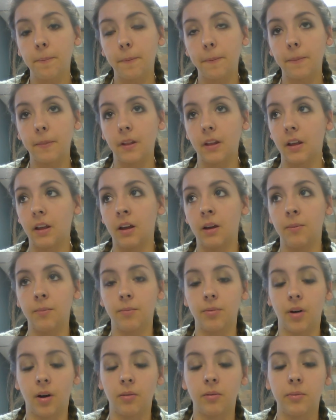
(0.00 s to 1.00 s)

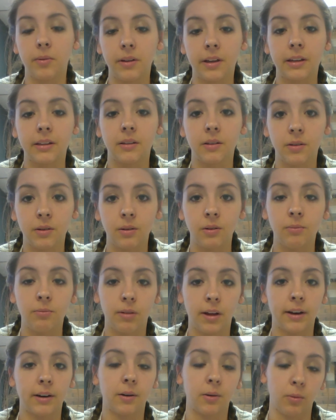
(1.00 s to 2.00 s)
probably like the nude
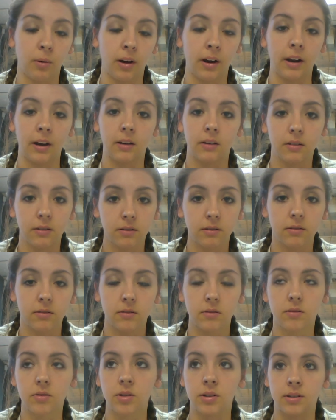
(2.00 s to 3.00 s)
black or white.
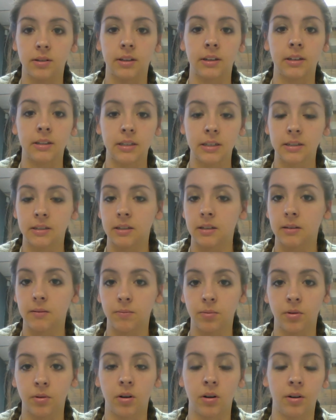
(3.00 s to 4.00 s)
Just like a decent
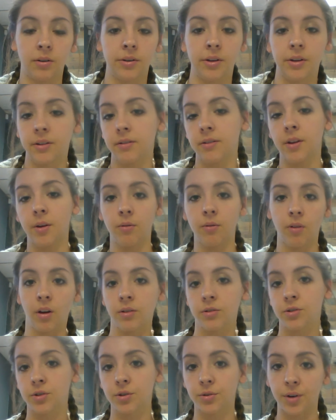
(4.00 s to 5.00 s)
bra, no
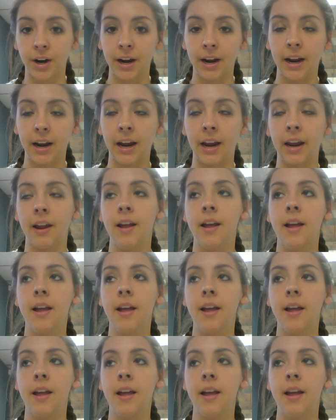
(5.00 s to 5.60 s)
lingerie.